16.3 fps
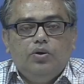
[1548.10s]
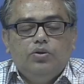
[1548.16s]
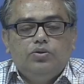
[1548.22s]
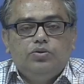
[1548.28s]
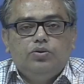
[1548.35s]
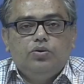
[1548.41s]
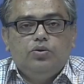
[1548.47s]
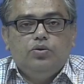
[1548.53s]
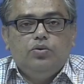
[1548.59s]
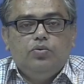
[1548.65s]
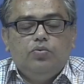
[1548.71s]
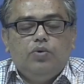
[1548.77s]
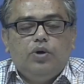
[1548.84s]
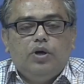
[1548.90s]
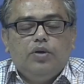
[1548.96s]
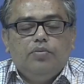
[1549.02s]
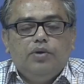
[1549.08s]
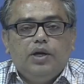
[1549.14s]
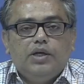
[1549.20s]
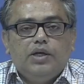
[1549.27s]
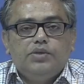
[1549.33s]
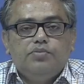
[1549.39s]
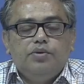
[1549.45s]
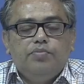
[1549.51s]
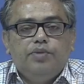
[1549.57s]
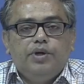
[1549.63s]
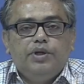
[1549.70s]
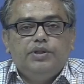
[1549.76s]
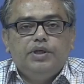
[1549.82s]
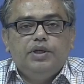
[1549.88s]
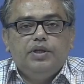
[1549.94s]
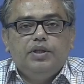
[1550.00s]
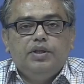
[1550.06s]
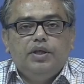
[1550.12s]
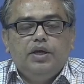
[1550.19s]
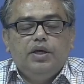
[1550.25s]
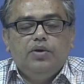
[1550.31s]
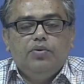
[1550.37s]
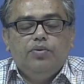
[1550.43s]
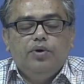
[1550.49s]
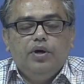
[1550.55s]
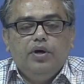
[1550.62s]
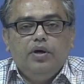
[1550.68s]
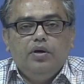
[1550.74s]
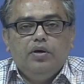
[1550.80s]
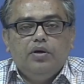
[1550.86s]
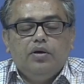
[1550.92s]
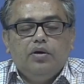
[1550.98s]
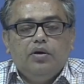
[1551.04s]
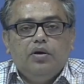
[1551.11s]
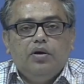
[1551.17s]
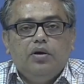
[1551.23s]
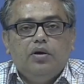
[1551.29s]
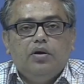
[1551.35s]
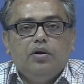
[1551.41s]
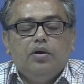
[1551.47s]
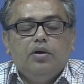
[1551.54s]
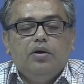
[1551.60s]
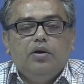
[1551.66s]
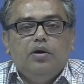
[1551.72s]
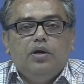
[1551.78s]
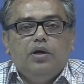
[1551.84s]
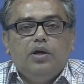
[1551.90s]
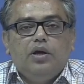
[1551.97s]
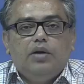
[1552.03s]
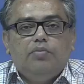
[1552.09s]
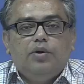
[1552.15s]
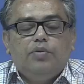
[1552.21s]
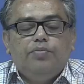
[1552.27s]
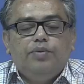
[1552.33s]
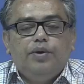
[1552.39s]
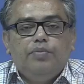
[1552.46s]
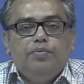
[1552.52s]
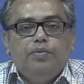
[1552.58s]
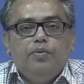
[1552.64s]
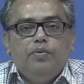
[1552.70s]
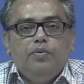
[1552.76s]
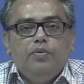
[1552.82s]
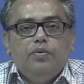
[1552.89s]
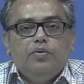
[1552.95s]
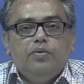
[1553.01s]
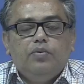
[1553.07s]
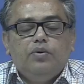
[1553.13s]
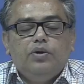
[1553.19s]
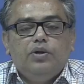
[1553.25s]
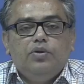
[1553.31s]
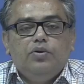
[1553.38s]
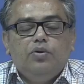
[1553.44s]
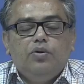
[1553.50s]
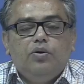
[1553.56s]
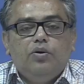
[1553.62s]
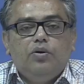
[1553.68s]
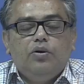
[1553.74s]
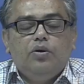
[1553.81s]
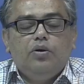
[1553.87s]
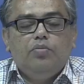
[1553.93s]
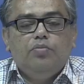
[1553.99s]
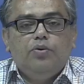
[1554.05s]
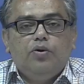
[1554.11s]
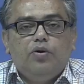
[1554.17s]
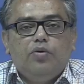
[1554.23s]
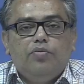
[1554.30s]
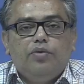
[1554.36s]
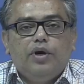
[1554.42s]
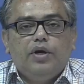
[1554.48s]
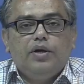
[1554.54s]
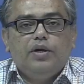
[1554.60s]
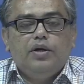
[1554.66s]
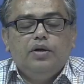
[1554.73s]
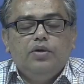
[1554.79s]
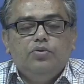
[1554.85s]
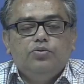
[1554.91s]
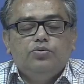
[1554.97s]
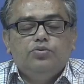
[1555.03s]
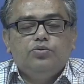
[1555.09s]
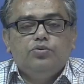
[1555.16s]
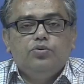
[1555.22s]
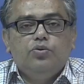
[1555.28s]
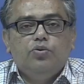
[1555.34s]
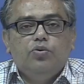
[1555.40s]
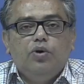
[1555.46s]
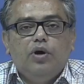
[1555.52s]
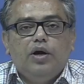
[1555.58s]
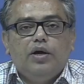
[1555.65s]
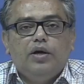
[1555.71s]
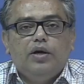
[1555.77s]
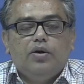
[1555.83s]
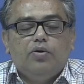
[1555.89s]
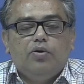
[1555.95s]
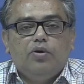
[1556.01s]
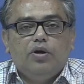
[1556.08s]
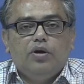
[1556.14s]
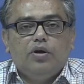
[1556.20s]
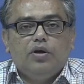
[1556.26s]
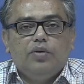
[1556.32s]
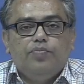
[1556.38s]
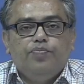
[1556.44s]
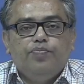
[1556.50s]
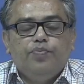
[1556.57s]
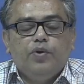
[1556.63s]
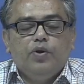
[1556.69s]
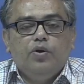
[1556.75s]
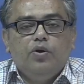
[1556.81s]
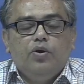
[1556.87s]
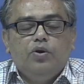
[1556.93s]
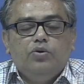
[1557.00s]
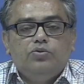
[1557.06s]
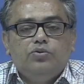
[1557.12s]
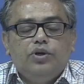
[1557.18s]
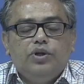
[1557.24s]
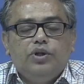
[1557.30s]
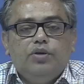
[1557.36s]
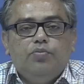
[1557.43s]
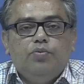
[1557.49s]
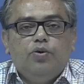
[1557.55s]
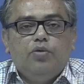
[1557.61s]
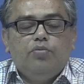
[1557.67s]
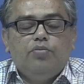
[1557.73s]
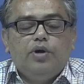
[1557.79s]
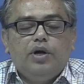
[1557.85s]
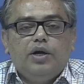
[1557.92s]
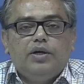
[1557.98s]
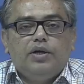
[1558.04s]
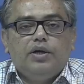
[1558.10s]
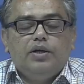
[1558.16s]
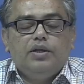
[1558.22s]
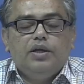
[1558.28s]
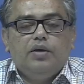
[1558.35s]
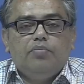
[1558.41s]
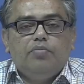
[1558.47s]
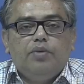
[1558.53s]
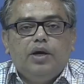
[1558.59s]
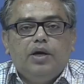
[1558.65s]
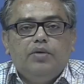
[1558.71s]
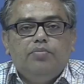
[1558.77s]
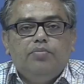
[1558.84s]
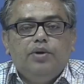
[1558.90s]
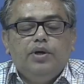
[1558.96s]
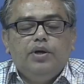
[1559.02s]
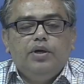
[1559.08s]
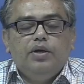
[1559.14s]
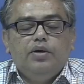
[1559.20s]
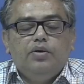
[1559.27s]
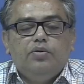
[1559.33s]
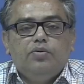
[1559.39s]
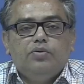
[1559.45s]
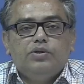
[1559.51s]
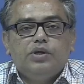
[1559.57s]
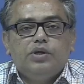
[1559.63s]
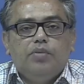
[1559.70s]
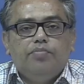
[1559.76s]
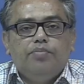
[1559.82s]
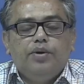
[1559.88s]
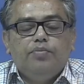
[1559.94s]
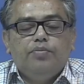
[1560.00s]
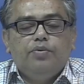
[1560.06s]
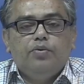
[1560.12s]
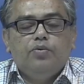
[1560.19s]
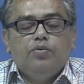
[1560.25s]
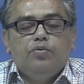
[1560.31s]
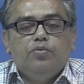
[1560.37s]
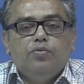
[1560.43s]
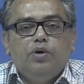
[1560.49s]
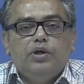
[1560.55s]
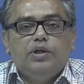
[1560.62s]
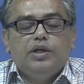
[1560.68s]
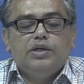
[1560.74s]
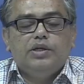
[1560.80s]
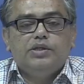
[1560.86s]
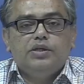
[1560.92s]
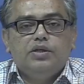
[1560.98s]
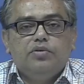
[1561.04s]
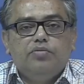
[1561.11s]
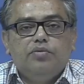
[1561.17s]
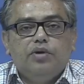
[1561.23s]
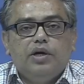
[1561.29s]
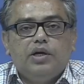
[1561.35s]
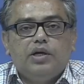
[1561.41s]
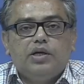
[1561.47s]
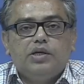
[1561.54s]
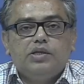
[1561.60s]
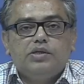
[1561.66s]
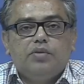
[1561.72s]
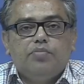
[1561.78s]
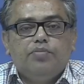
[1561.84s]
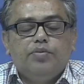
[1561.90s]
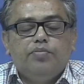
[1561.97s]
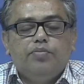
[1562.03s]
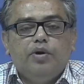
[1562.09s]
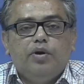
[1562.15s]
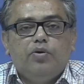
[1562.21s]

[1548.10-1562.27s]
So, whatever has been mentioned in the AOA uh, number of people in your uh, board of director you should go ahead accordingly so in the board of director there might be you know some people who are the executive director some people are